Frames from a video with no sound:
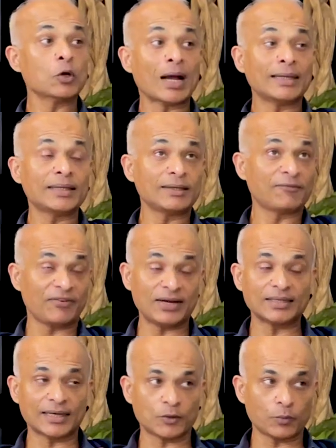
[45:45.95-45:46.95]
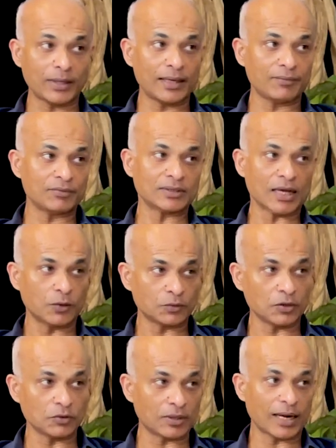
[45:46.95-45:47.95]
though I did feel that way with
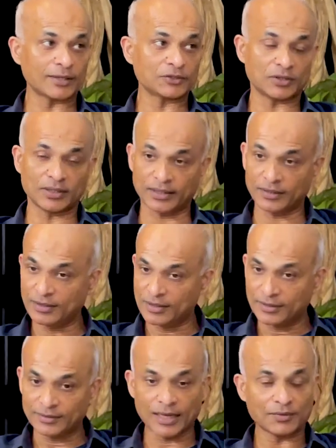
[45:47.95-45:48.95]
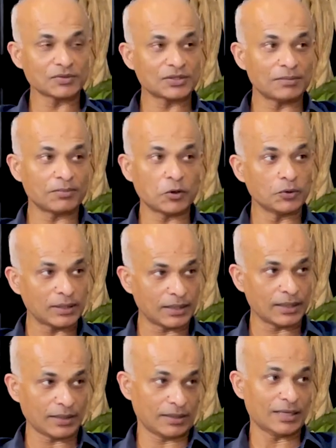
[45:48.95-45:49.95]
Outlook, actually, that was the
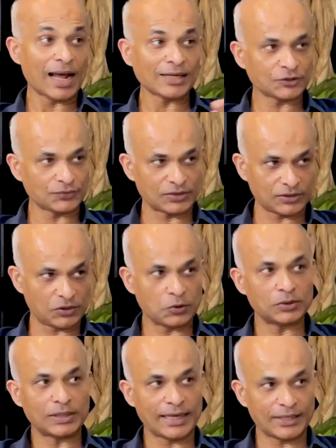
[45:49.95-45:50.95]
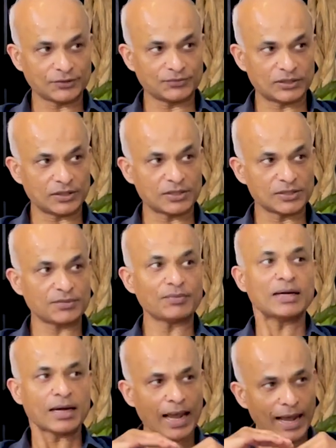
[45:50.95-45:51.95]
last of the golden age of
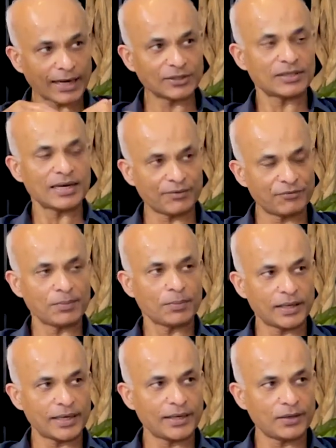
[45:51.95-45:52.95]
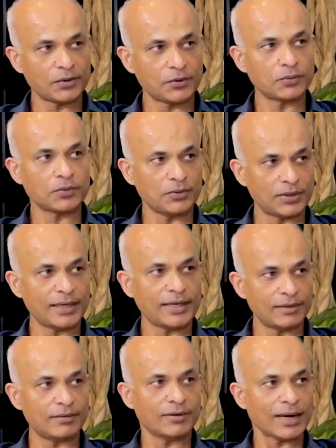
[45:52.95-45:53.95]
journalism, when actually everybody who could
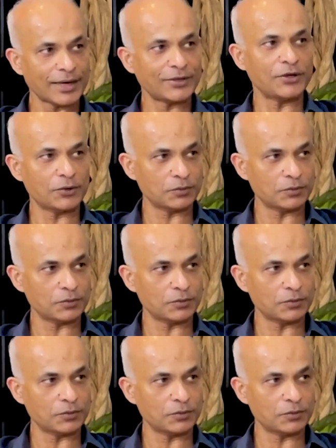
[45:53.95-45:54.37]
read